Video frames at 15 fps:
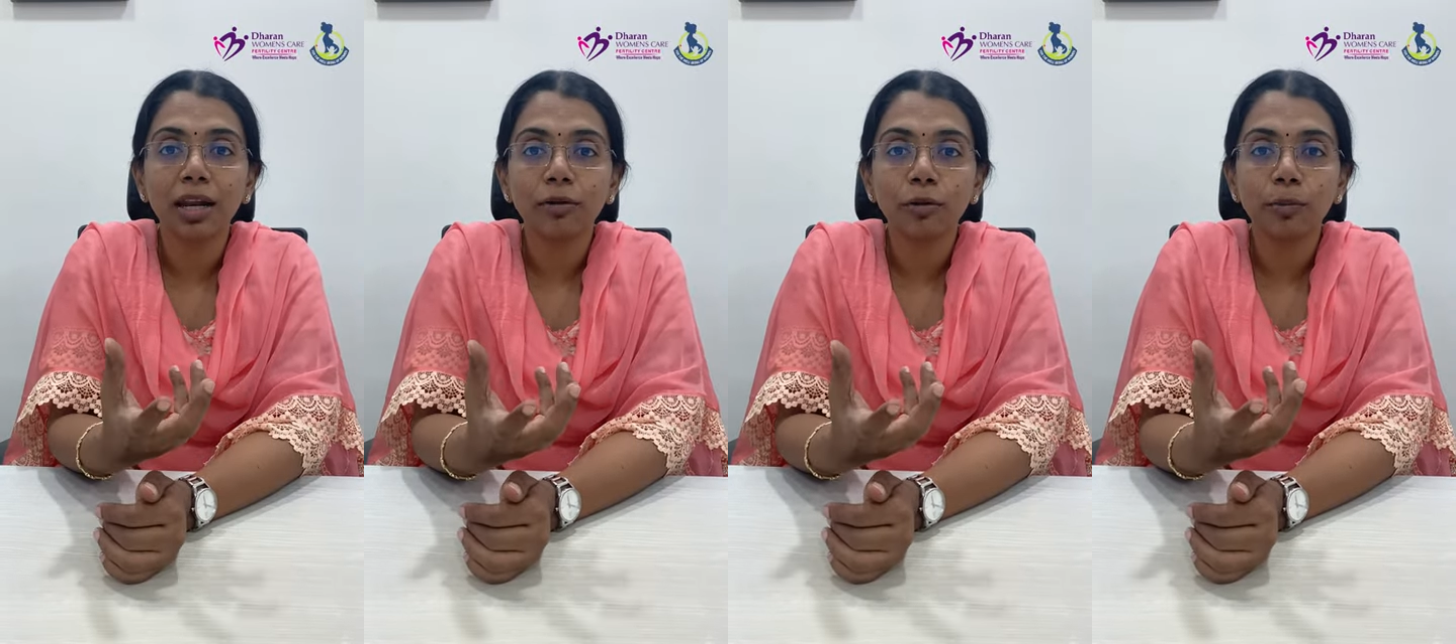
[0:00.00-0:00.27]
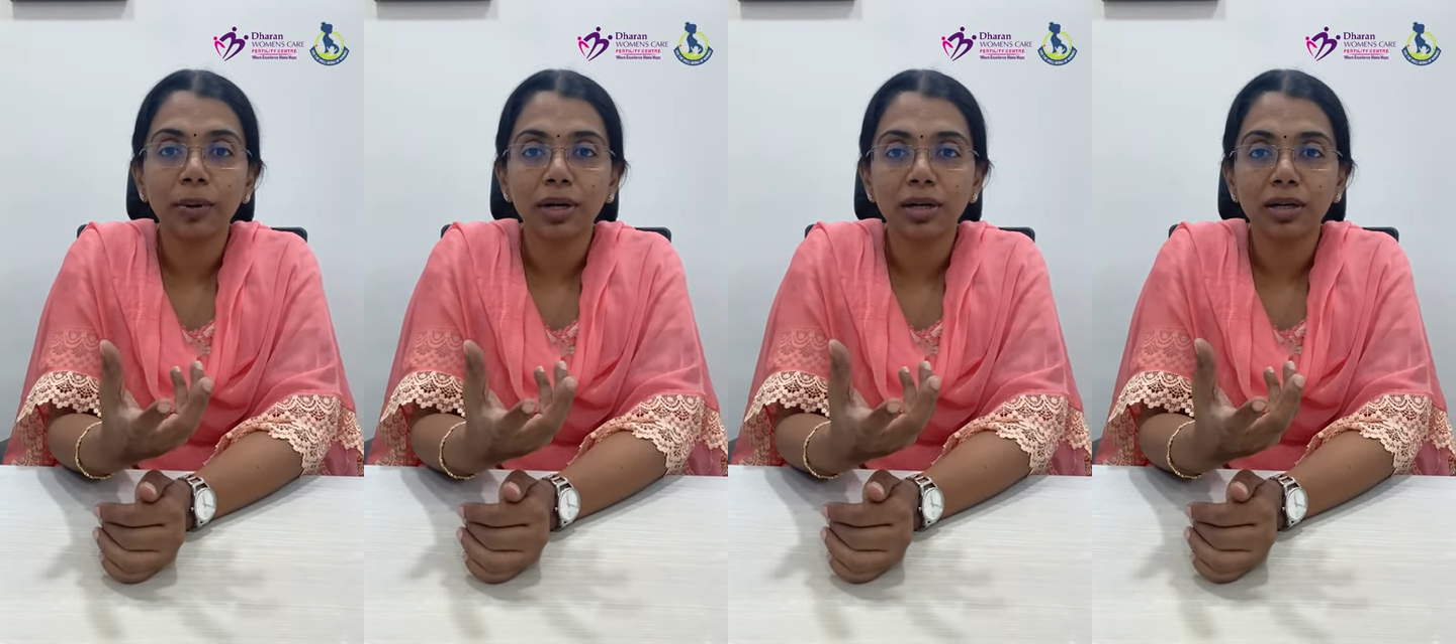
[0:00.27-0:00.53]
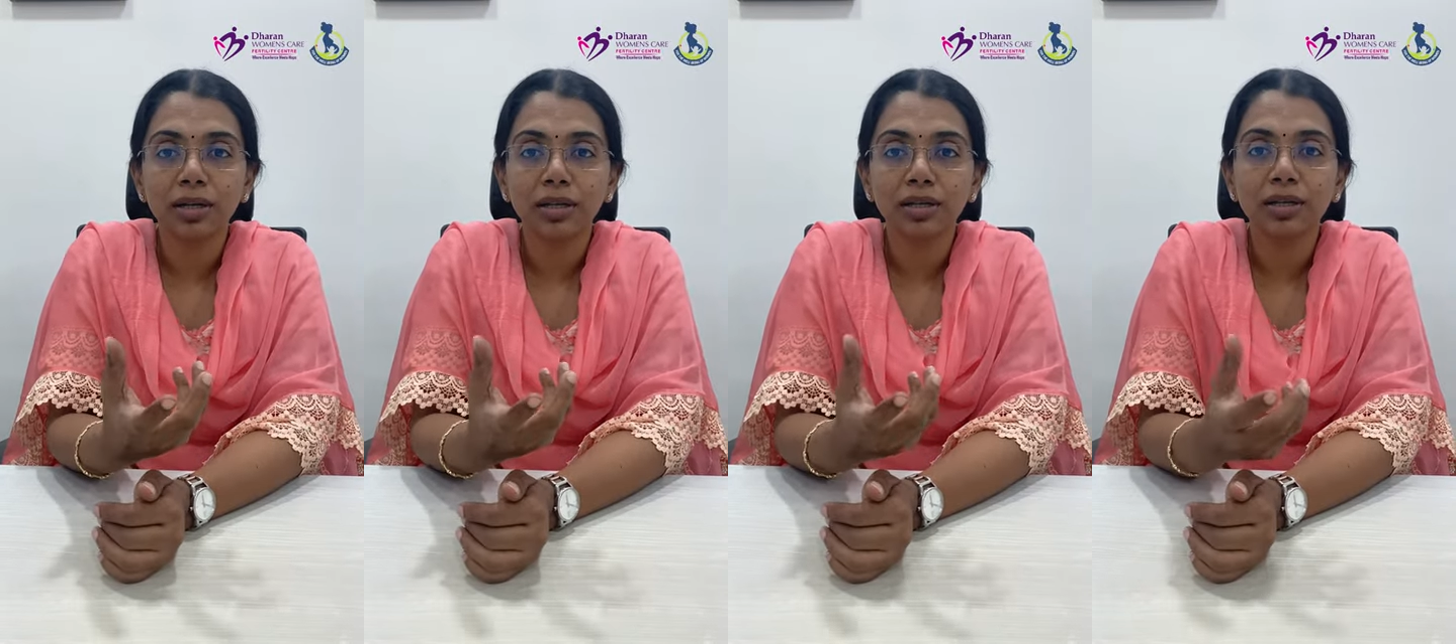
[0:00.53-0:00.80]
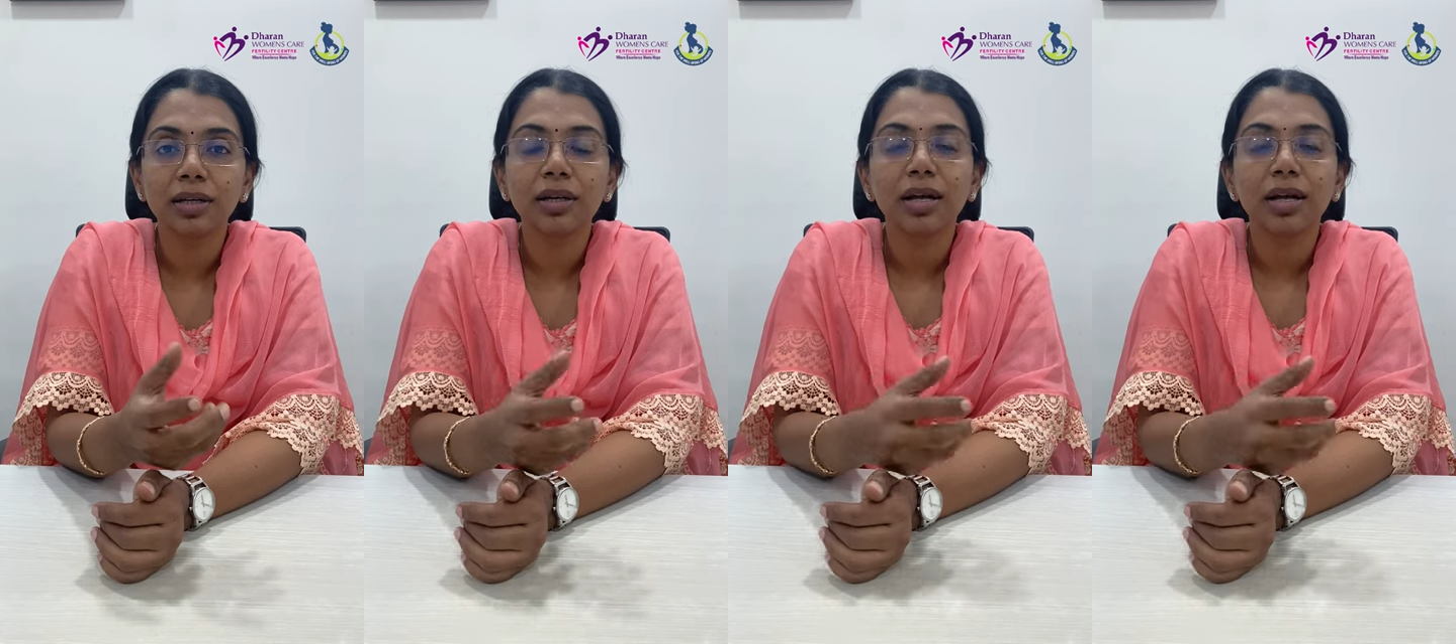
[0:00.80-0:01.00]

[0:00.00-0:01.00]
allow pandrathu,